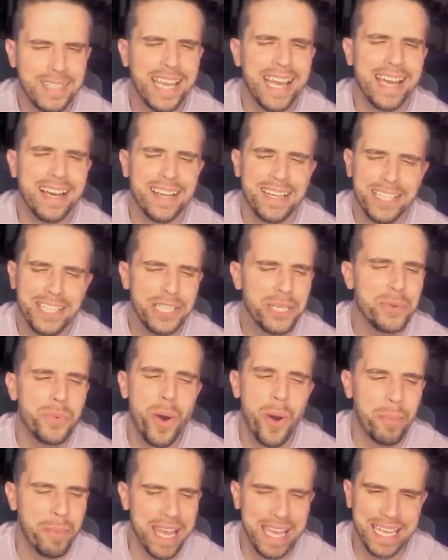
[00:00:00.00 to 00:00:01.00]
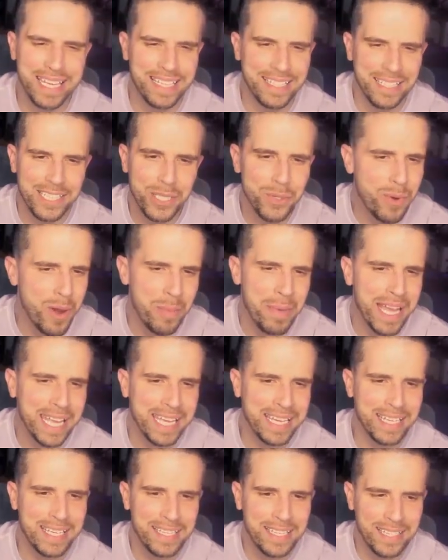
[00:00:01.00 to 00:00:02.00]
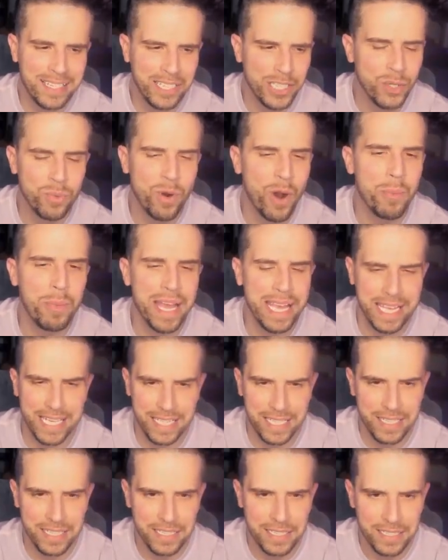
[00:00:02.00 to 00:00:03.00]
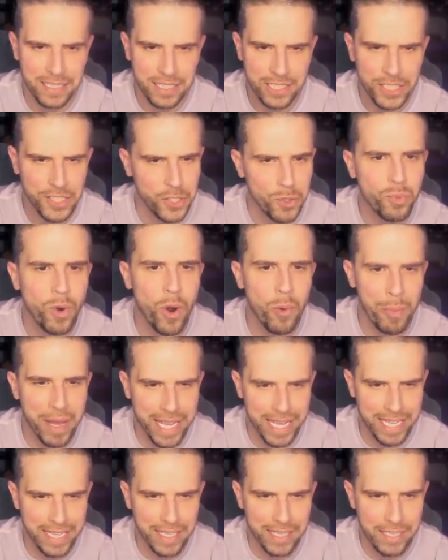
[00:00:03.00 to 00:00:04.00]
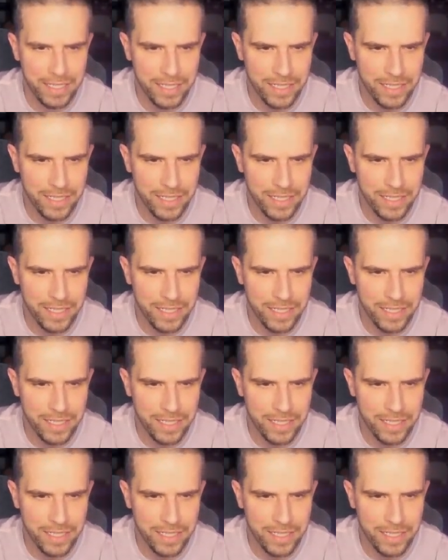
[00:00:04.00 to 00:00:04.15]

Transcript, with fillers: Yeah, you won't make it. You won't make it. You won't make it. You won't make it.